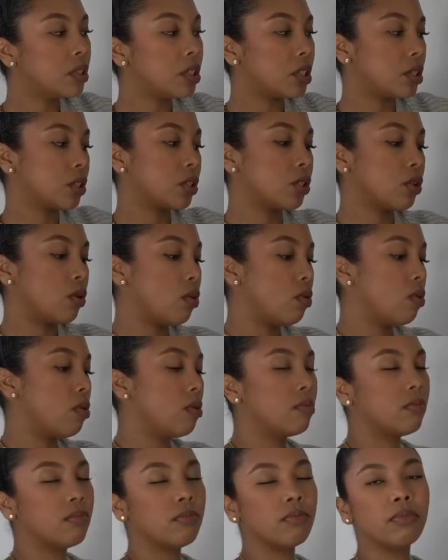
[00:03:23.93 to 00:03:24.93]
So
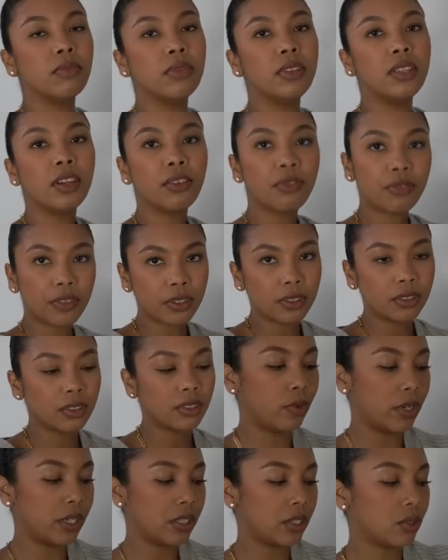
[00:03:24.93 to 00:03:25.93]
different
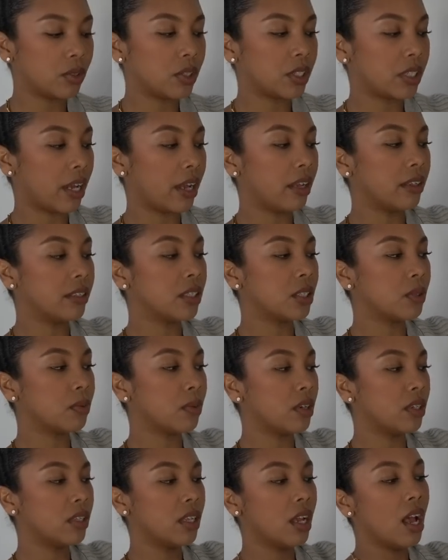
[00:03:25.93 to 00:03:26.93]
ways to style this
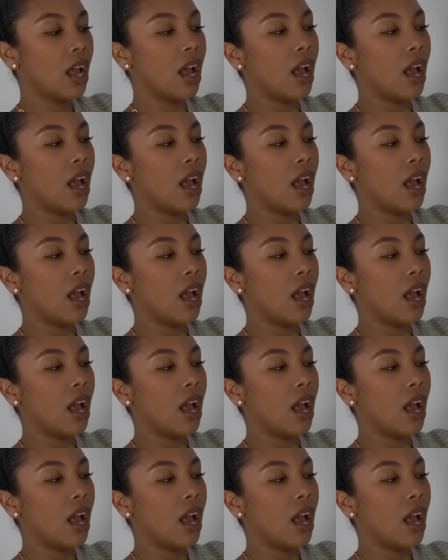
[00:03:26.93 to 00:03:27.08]
one.